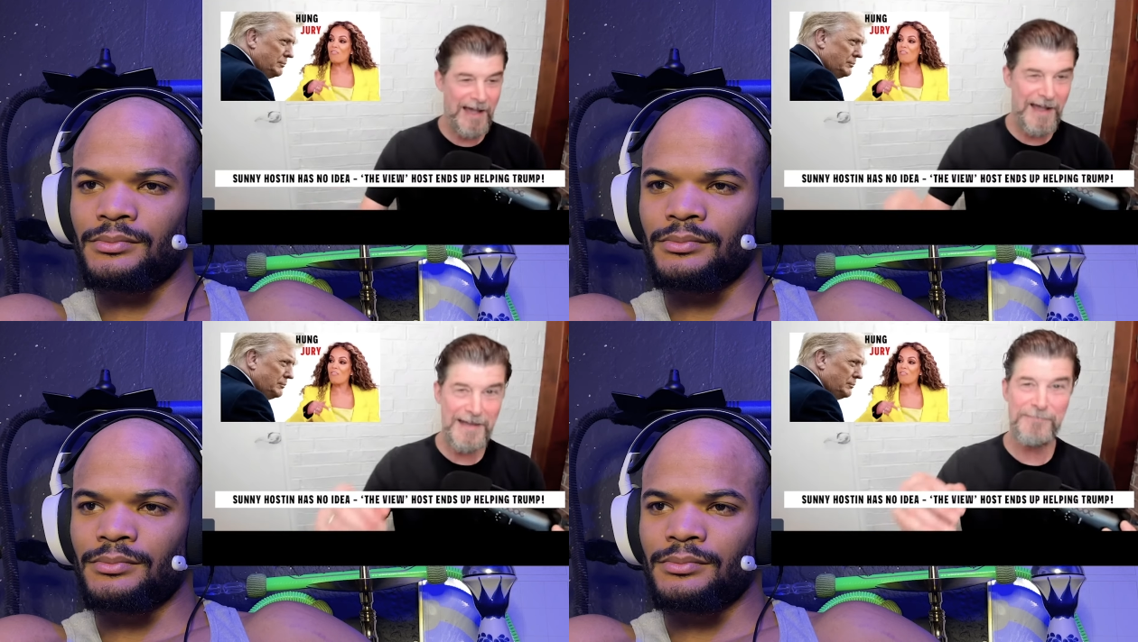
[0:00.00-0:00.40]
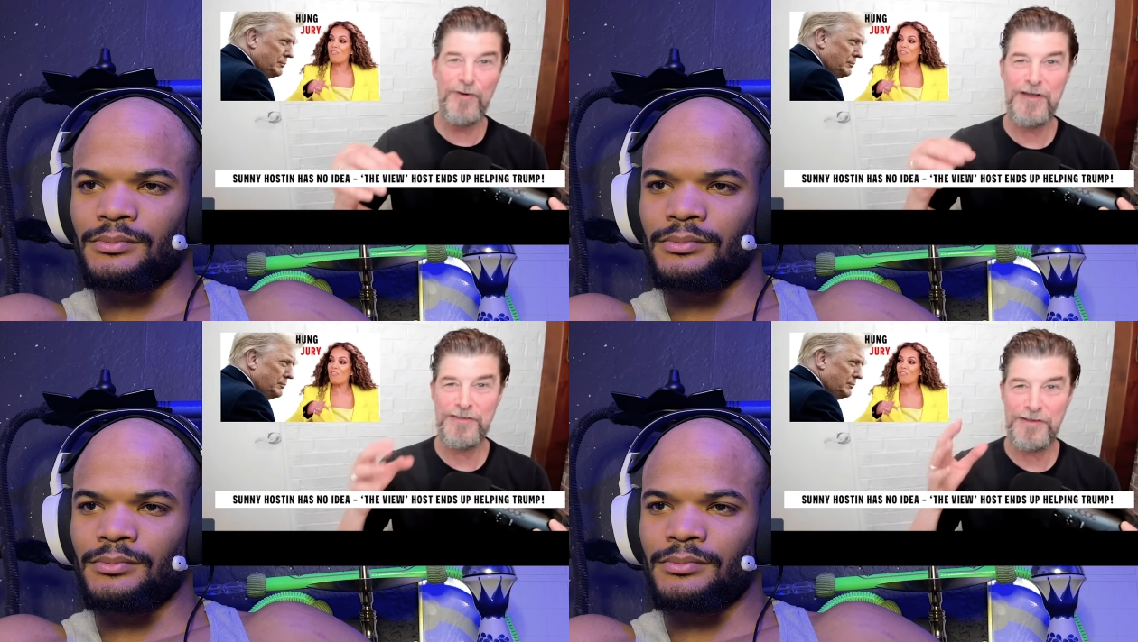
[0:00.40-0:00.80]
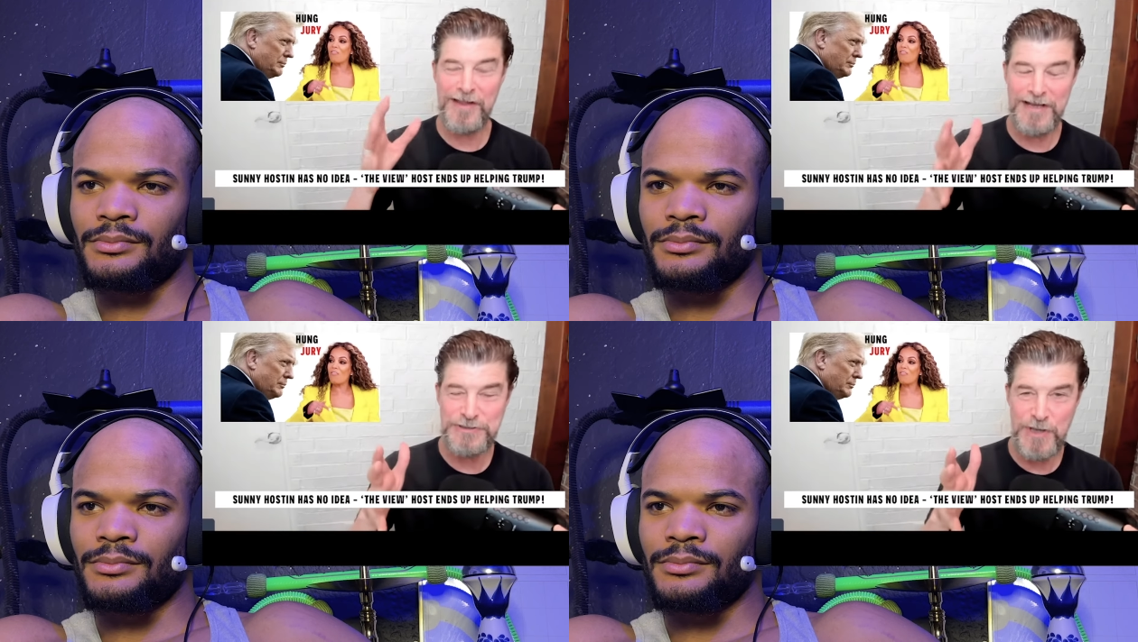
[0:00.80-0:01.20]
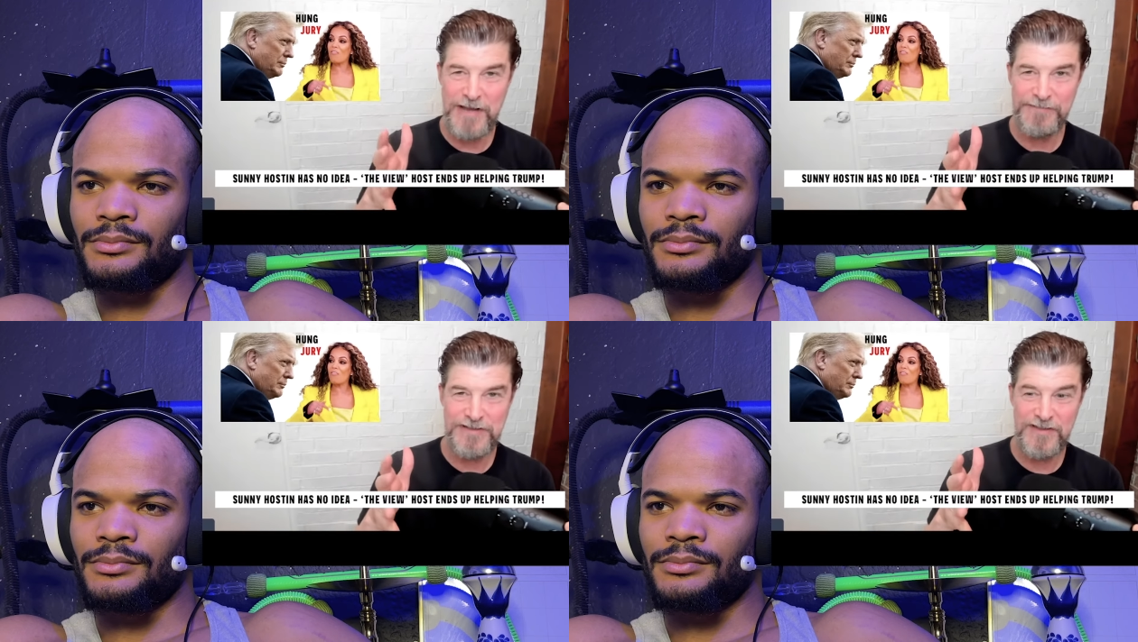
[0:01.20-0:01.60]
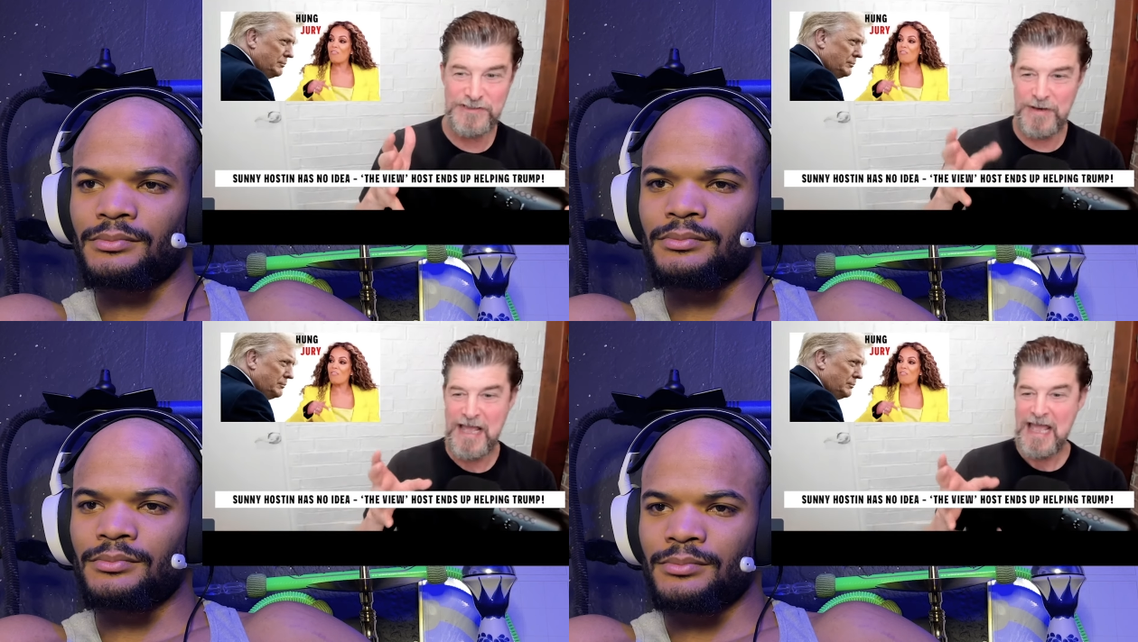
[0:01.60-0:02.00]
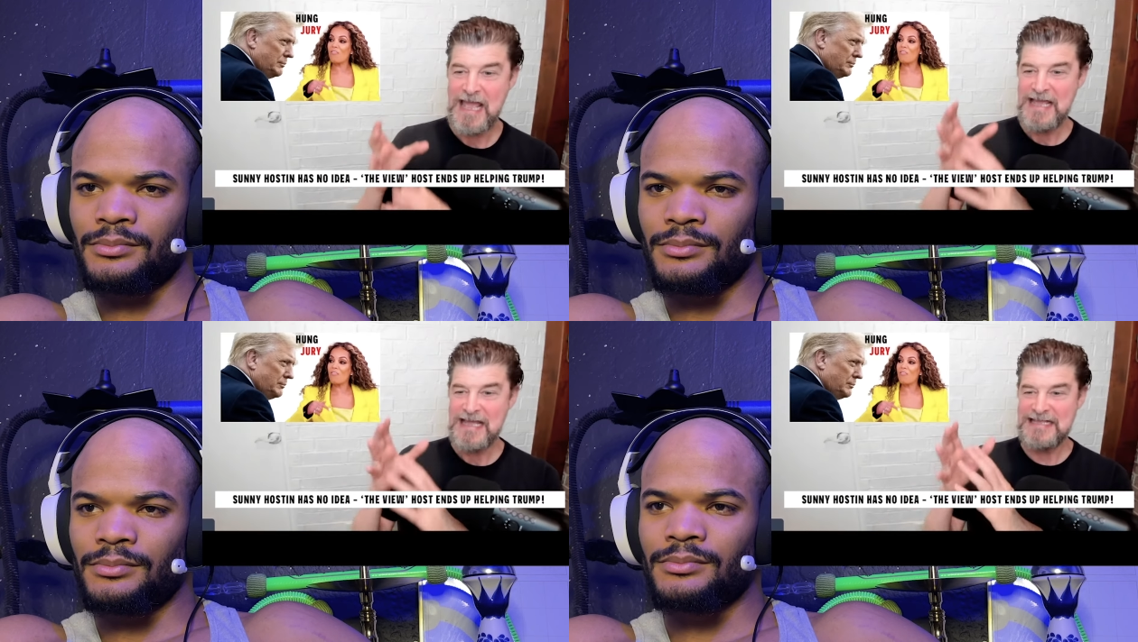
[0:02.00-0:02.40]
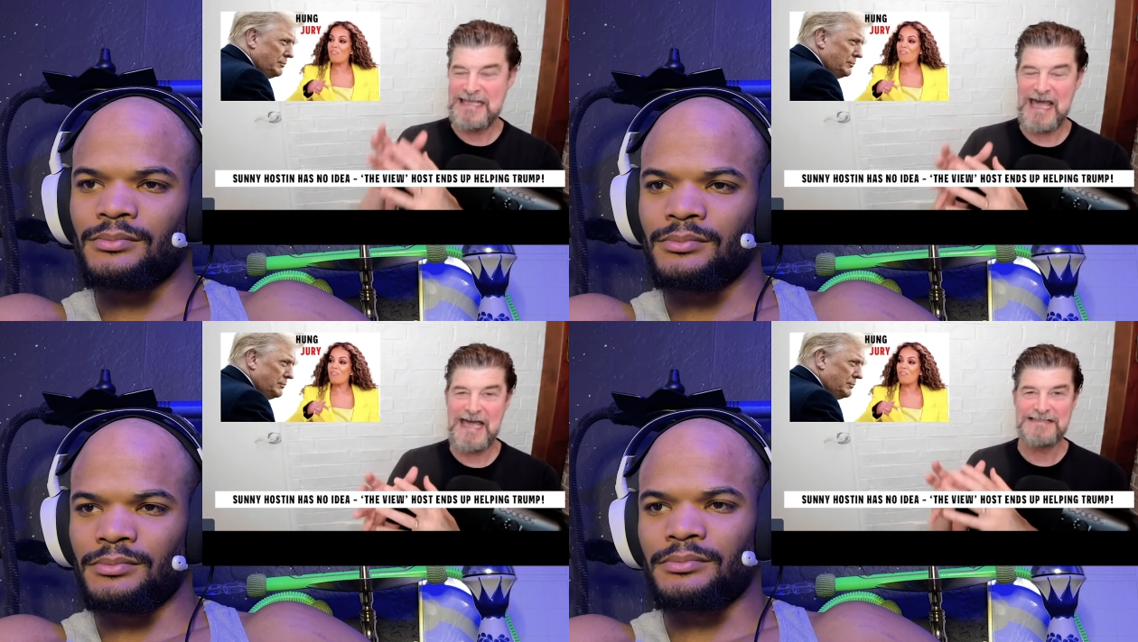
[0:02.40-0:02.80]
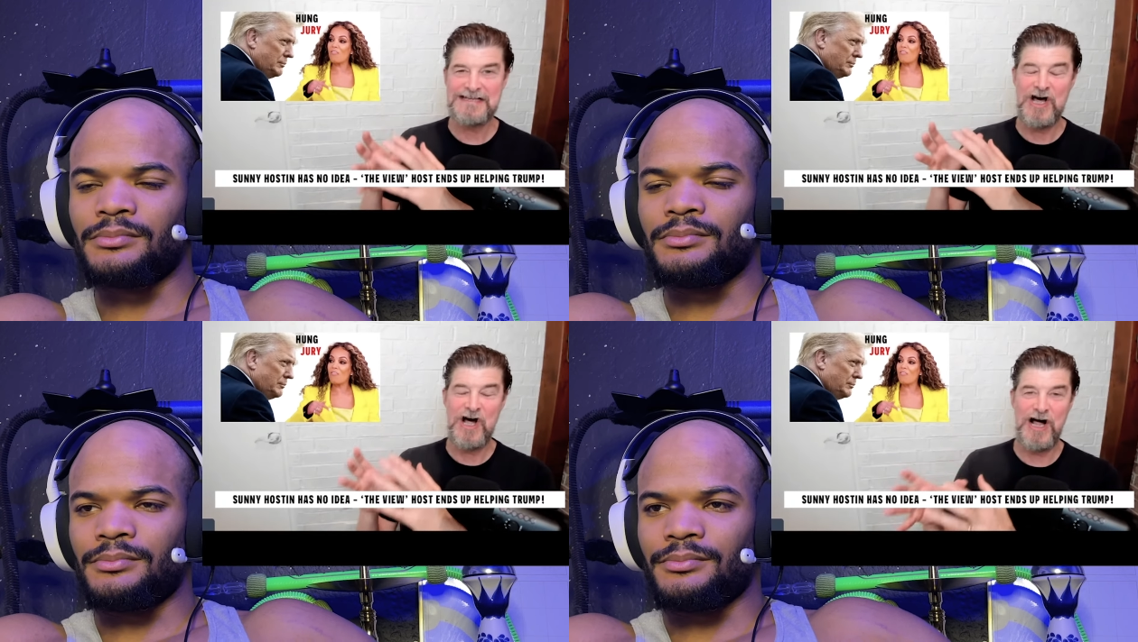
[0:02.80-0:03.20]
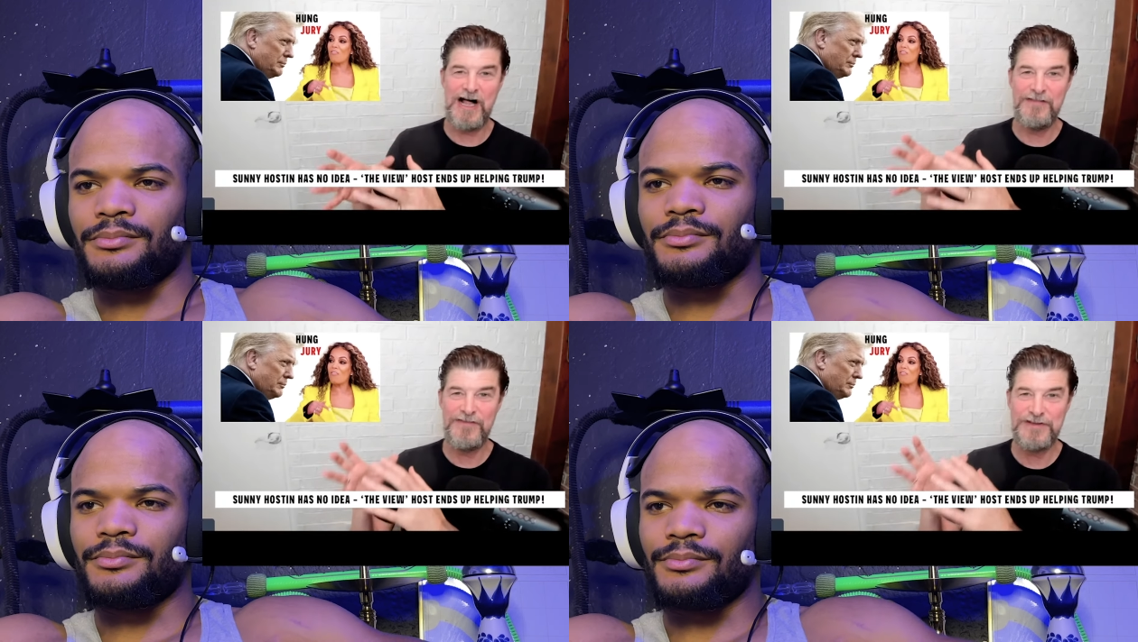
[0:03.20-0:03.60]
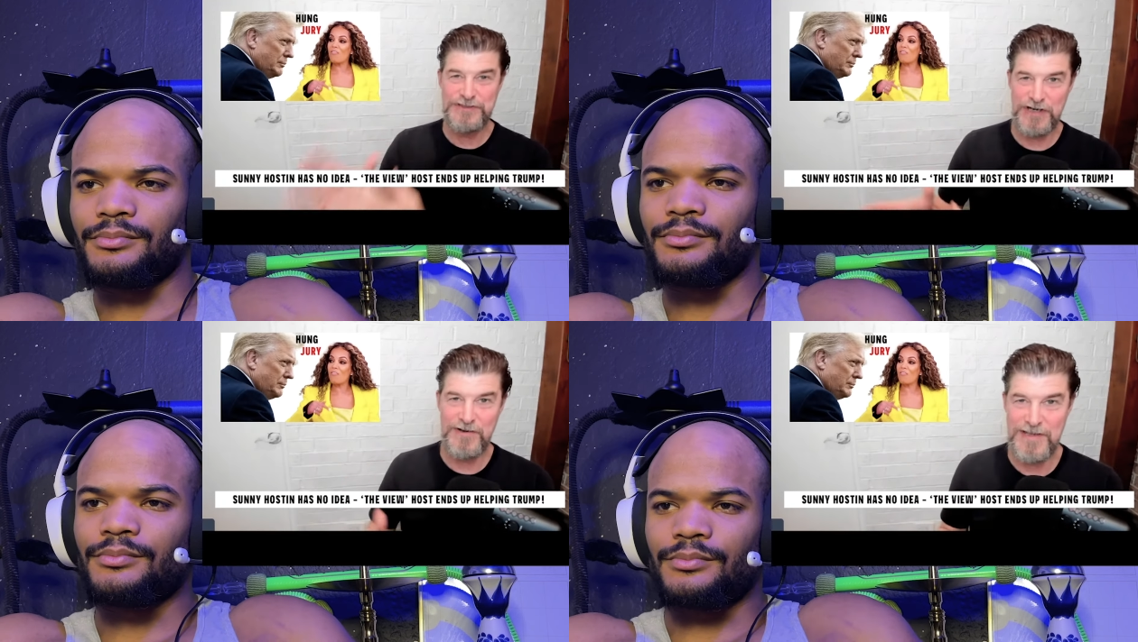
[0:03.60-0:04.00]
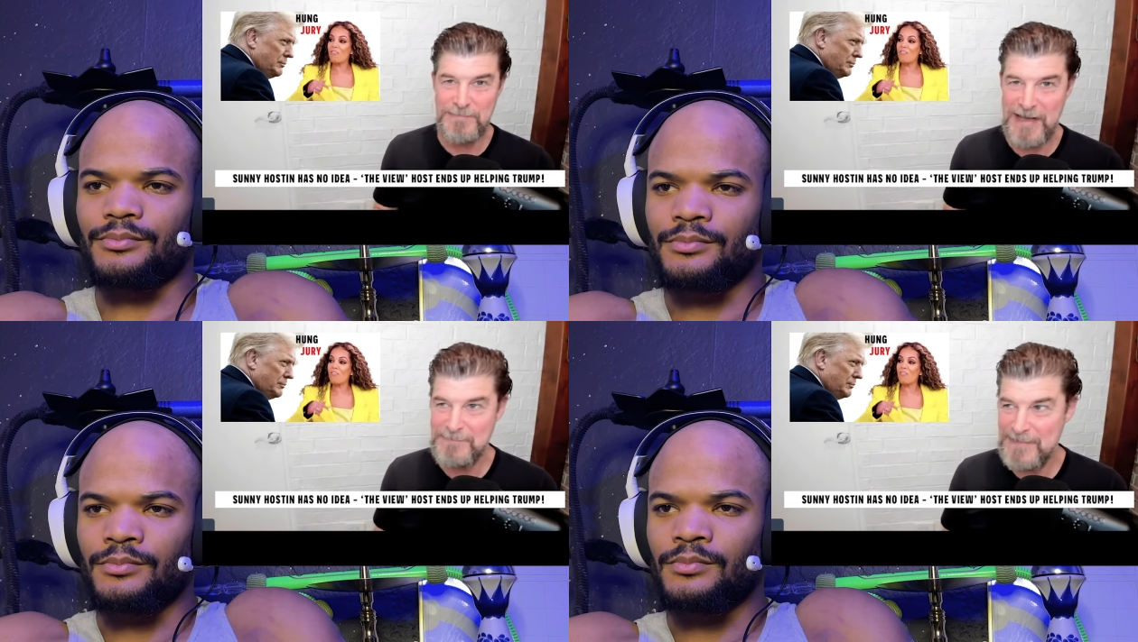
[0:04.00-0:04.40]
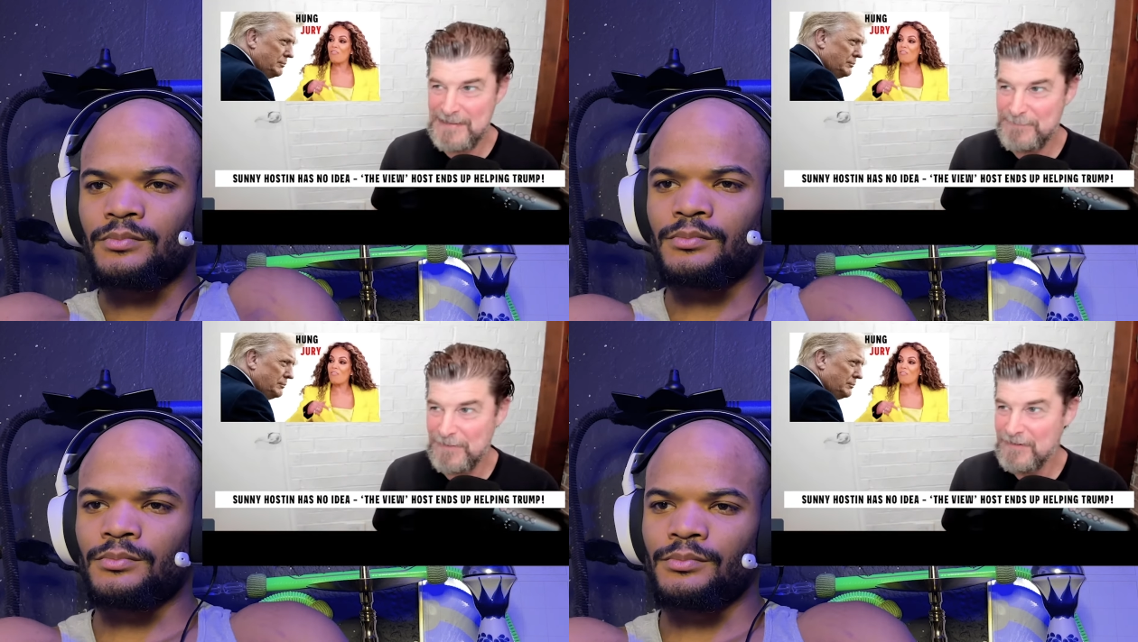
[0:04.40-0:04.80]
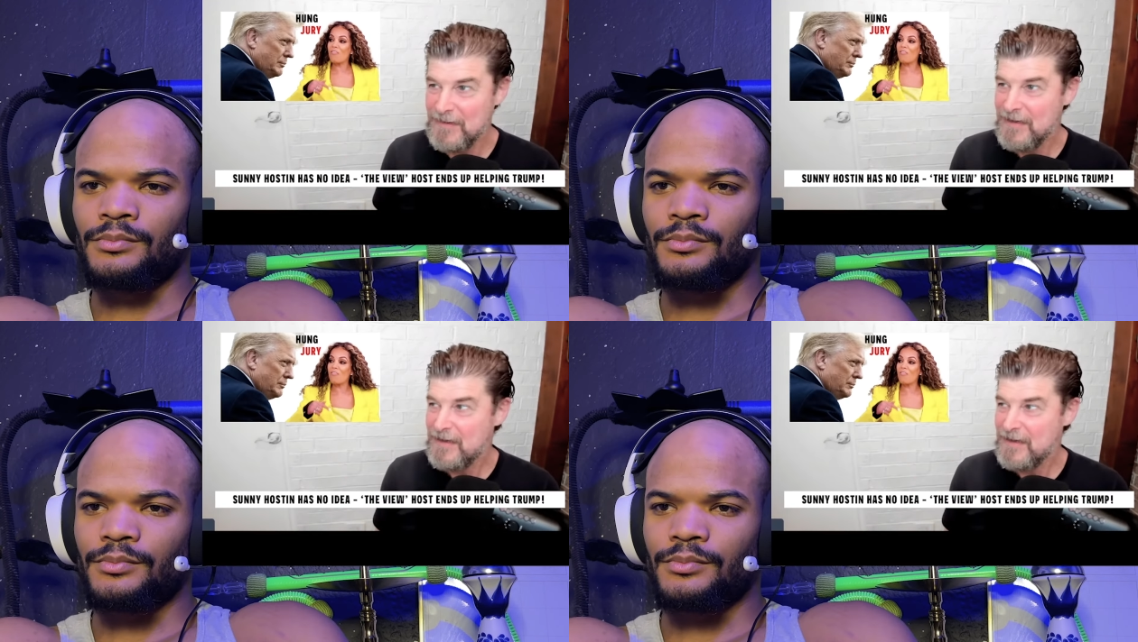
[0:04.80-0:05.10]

Speaker 1: I'm with Clay Travis on this one. Get on the jury, my people.